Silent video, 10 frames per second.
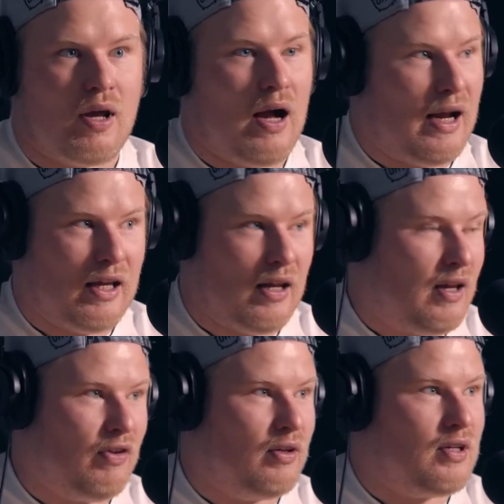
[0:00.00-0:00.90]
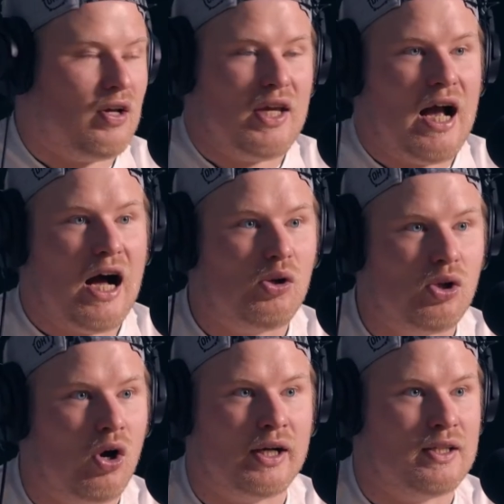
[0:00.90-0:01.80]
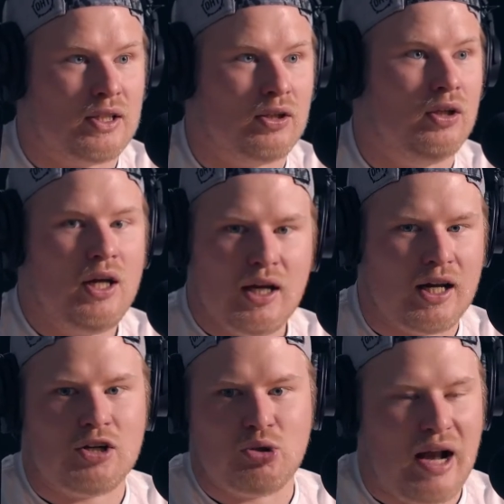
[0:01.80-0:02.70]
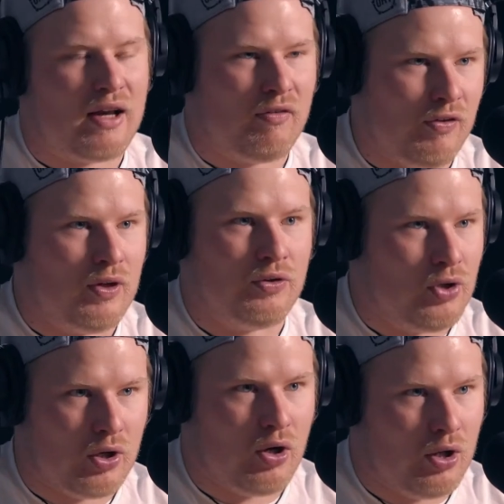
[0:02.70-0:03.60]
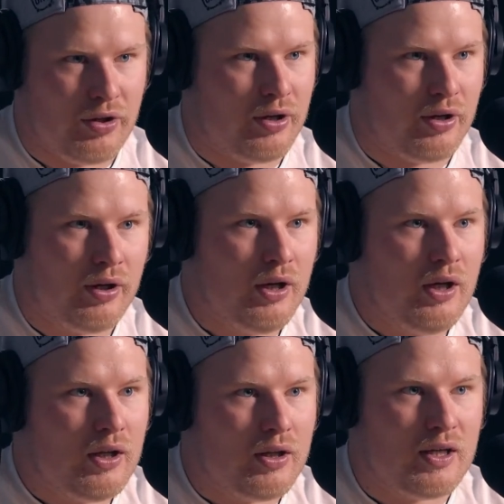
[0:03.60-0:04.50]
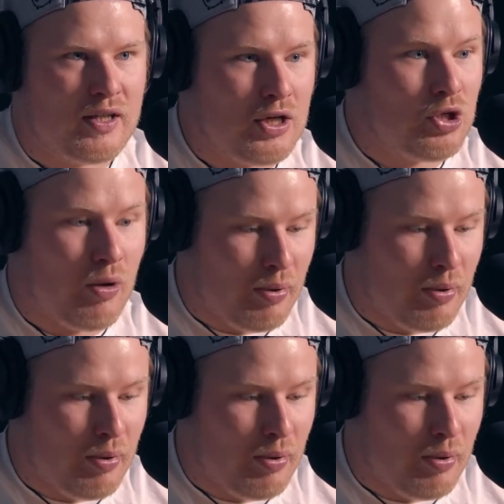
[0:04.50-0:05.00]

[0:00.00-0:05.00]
I can't even tell you how long until kind of track and field took all the attention.